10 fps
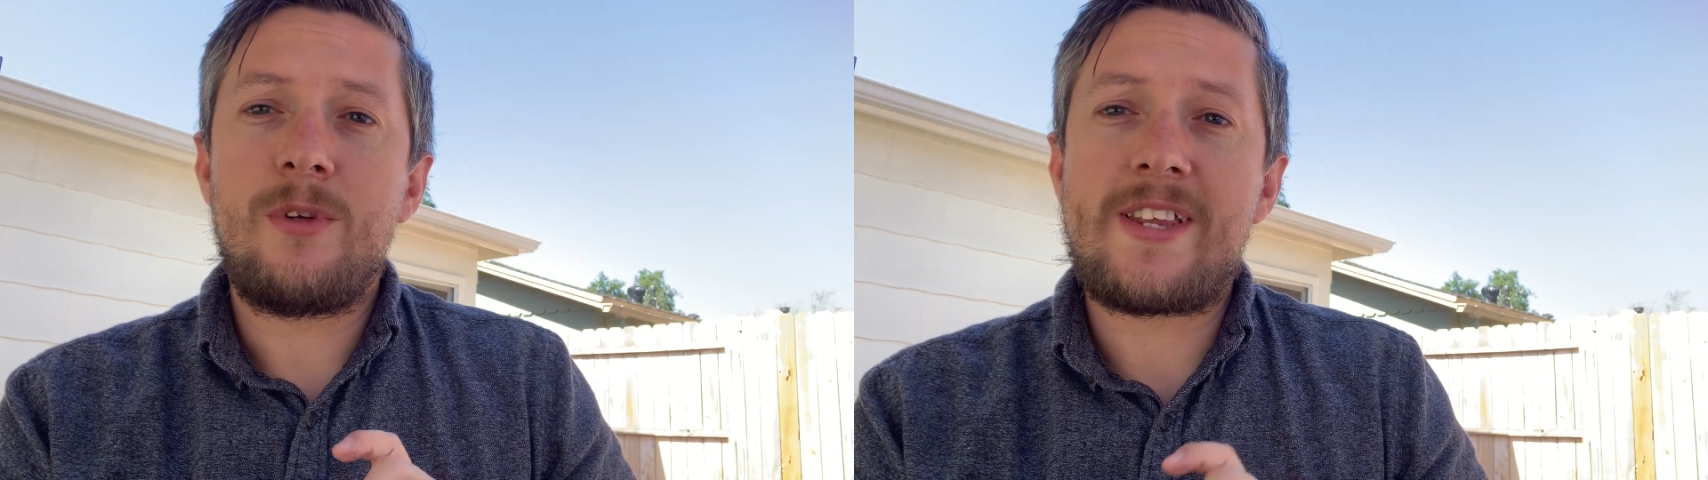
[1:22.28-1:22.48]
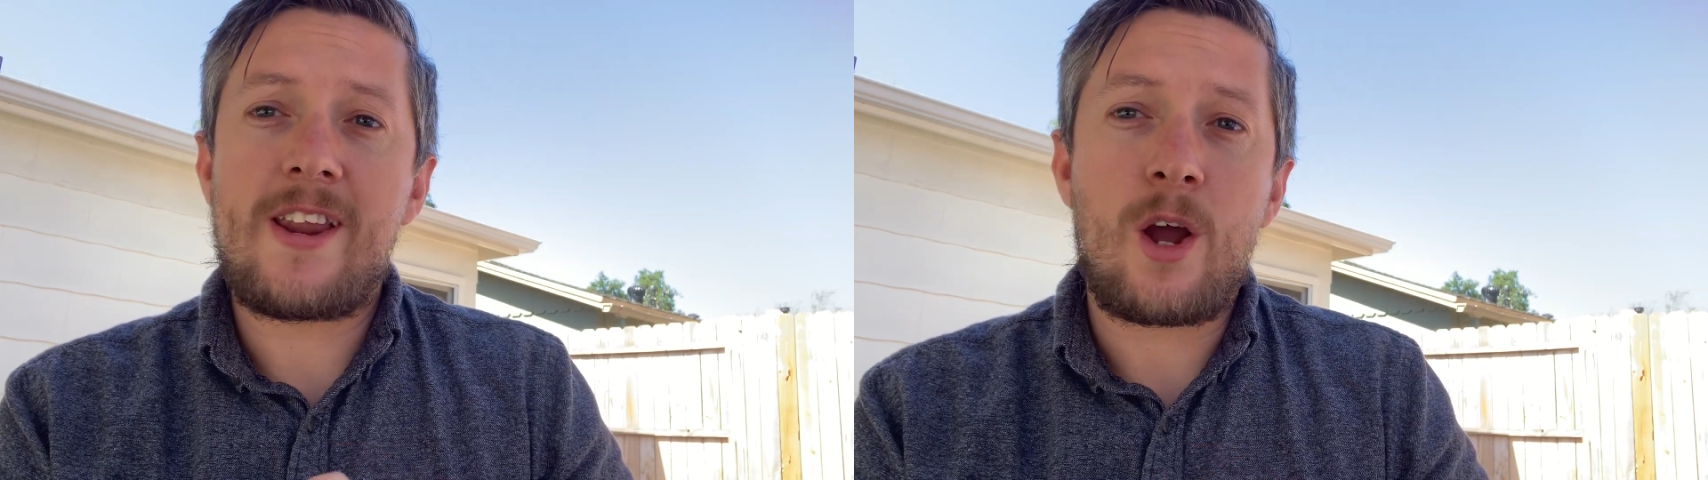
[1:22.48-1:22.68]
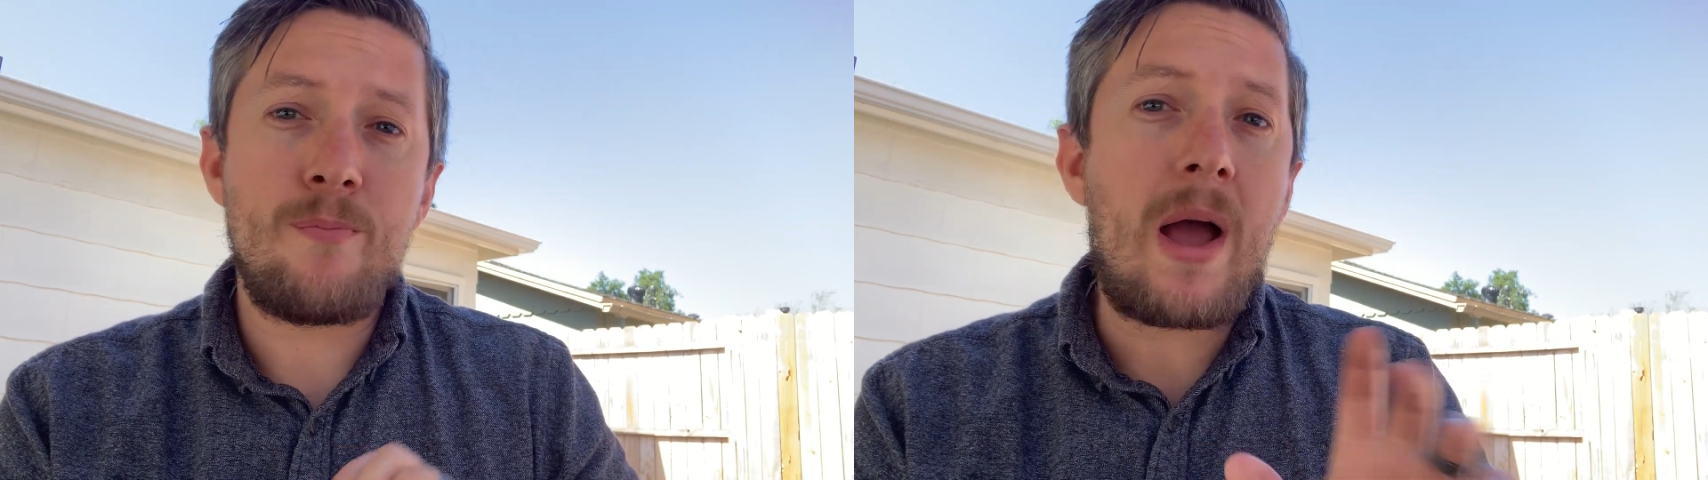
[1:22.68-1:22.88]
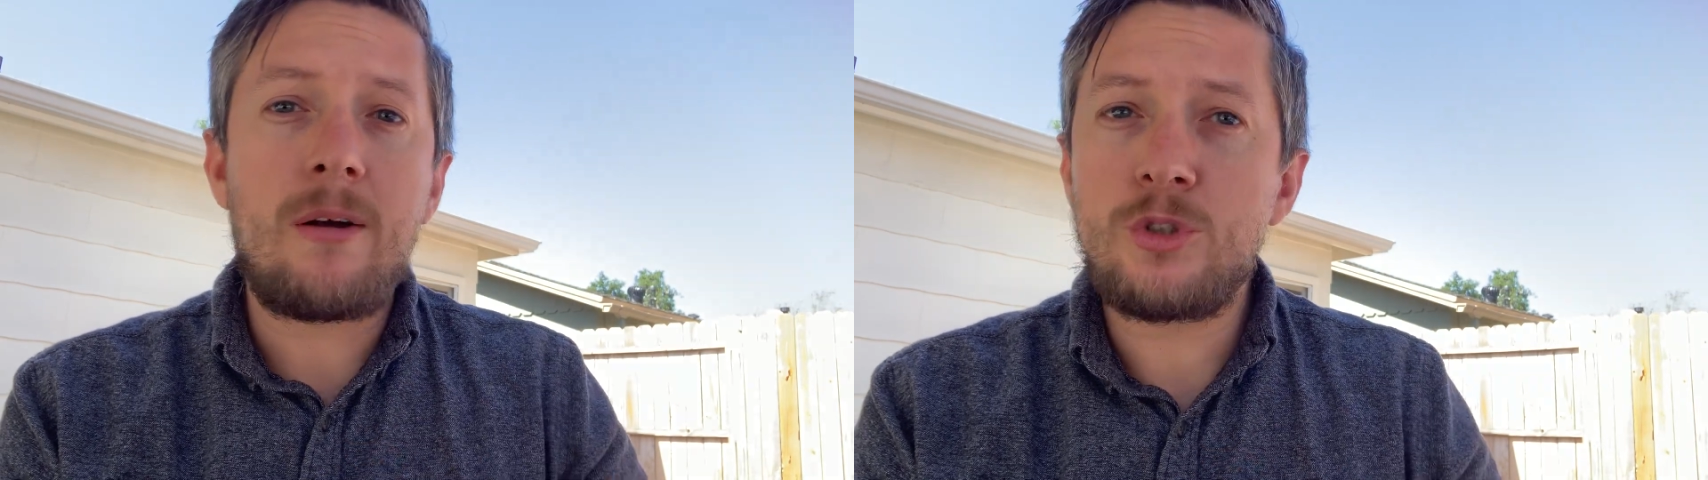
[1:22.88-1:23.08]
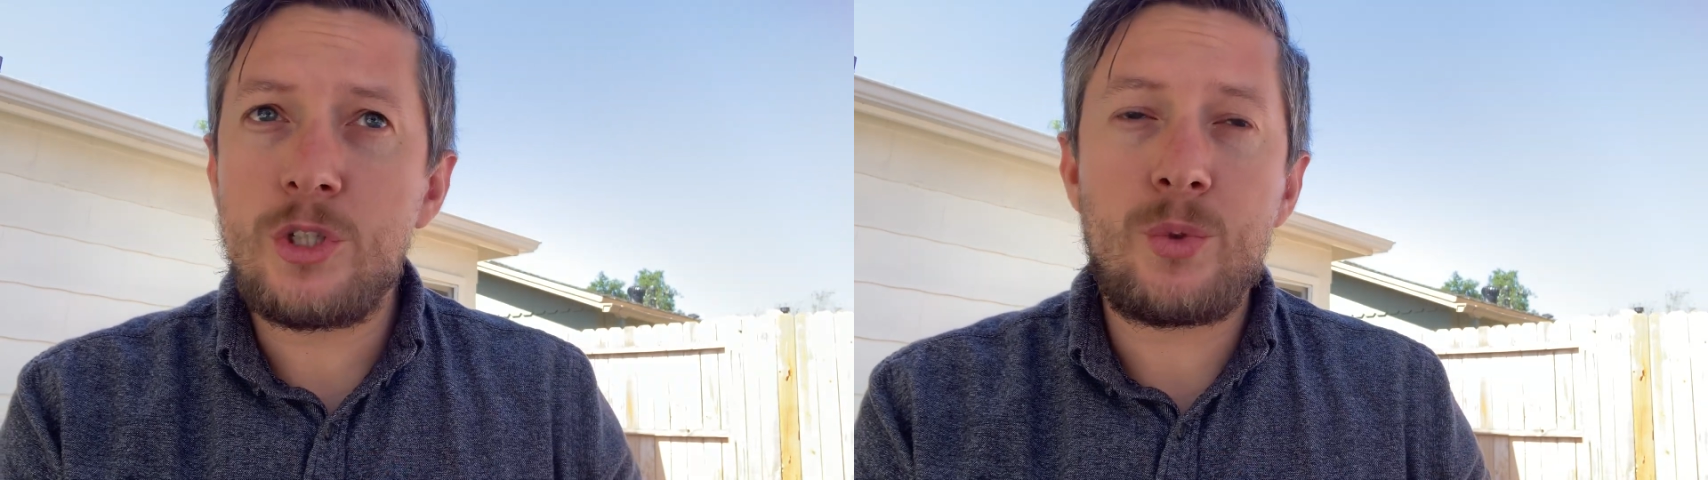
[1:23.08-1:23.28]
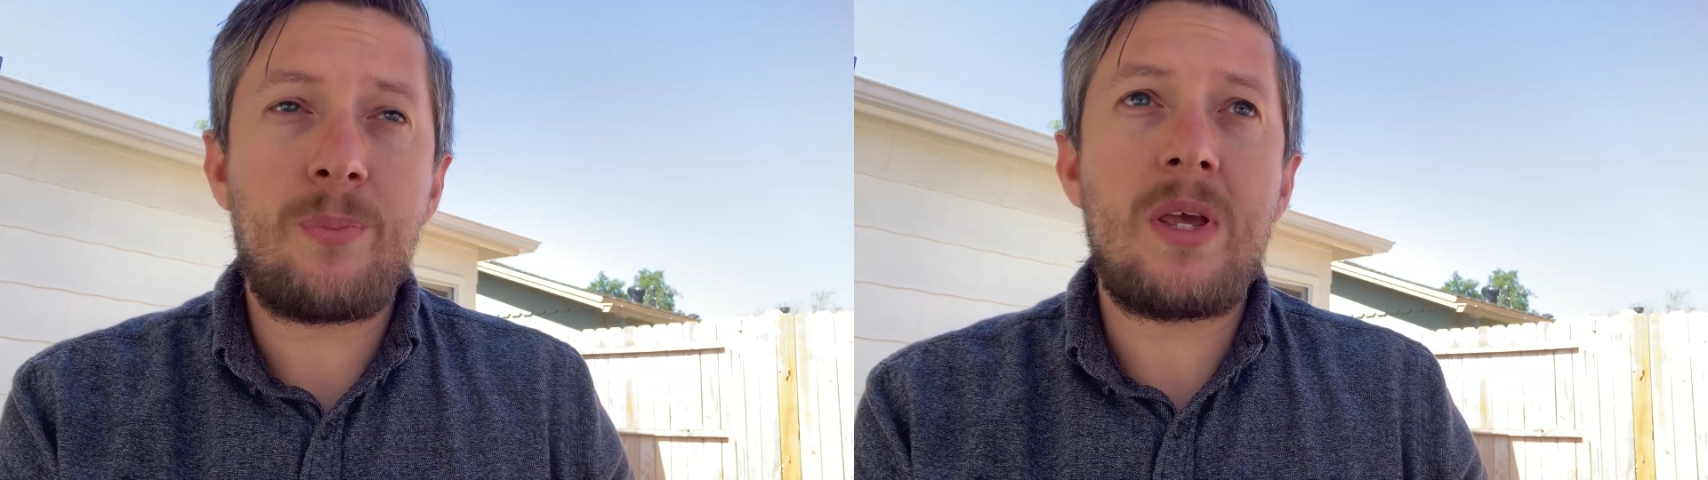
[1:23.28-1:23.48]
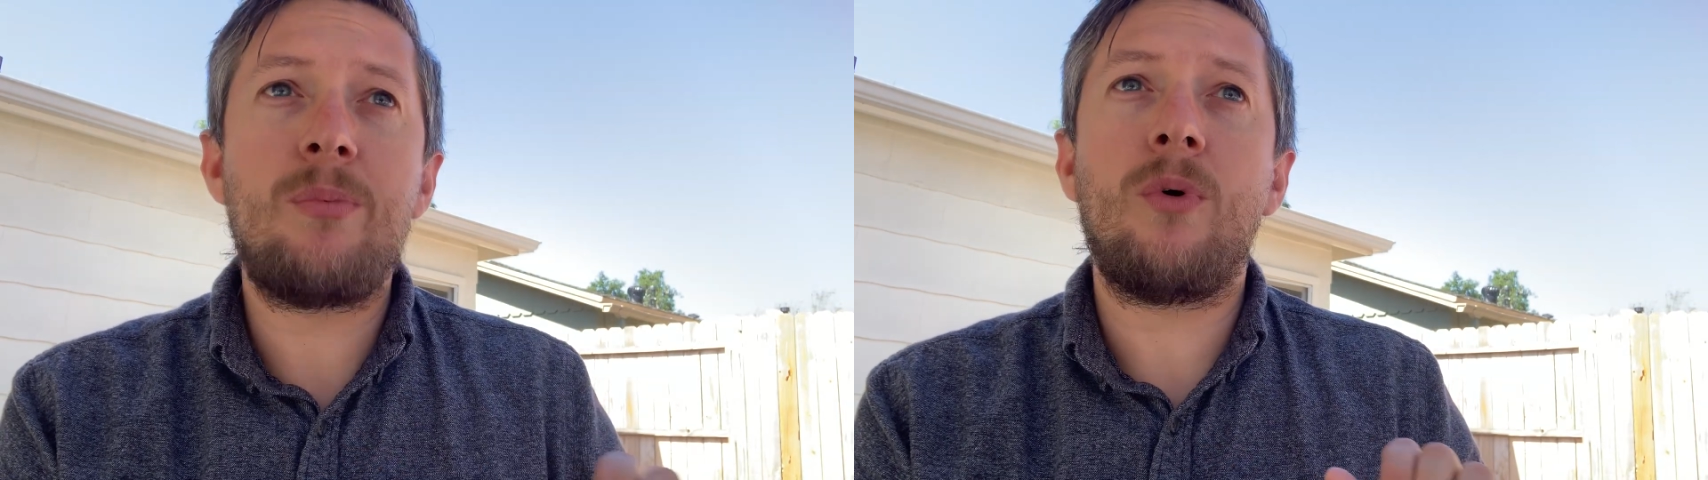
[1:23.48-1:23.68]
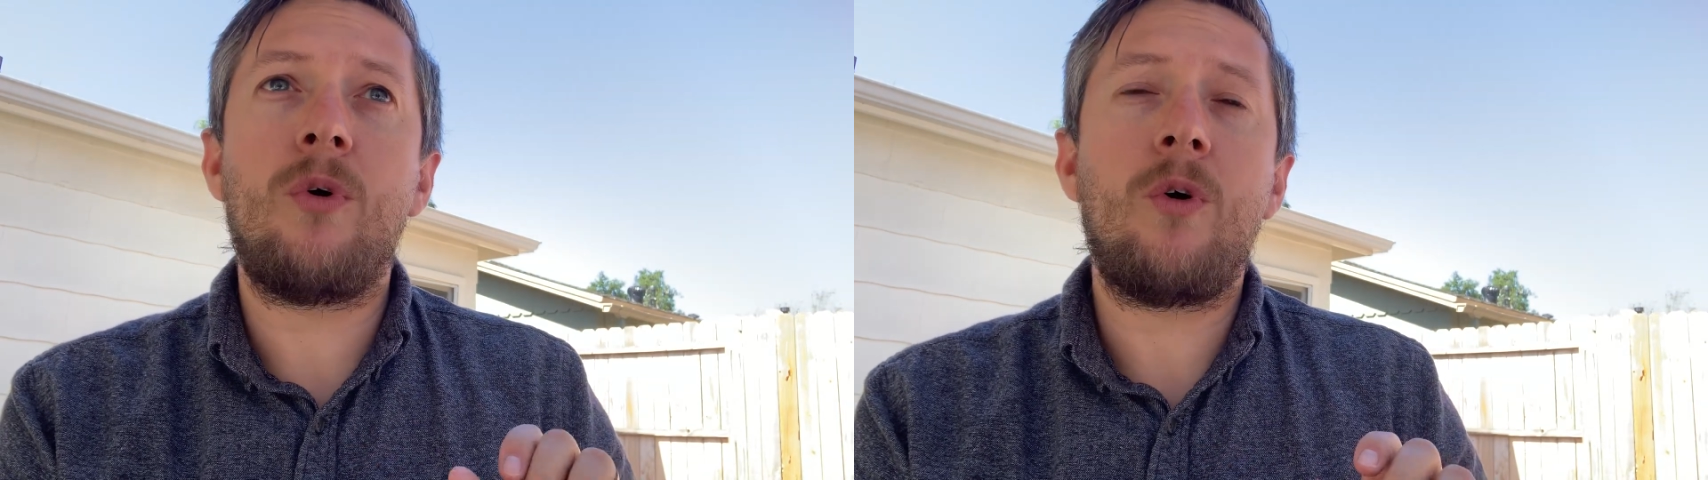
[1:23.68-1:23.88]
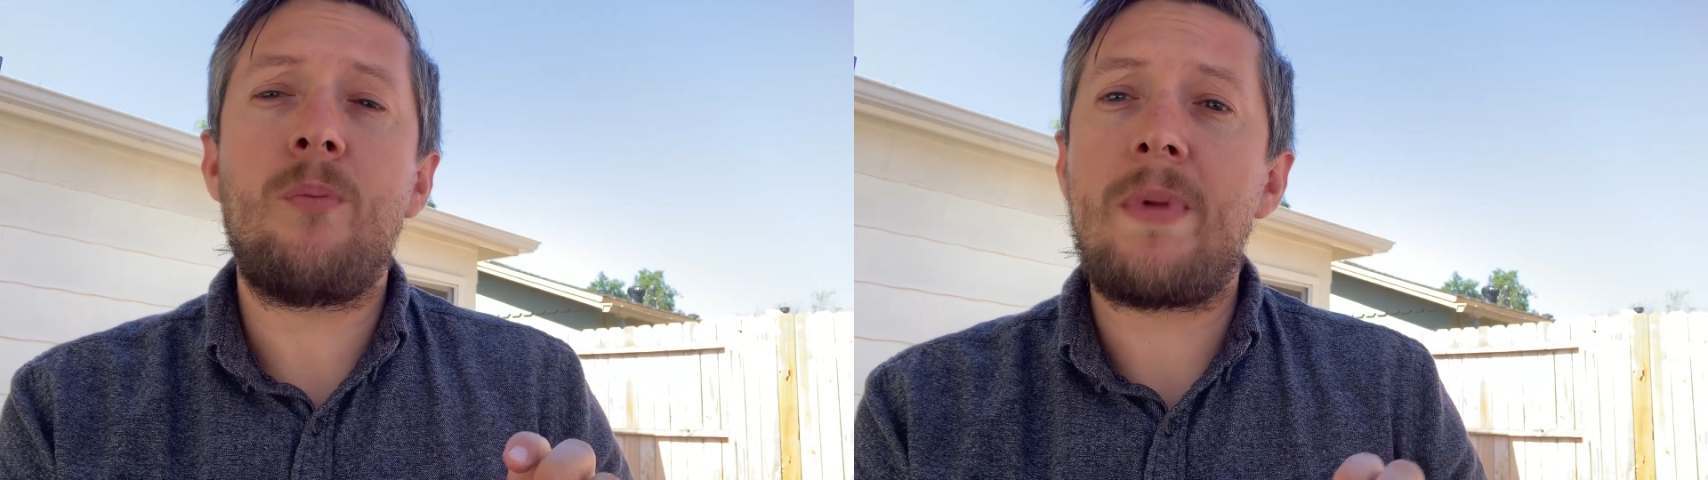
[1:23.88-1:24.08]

setting up boundaries with people,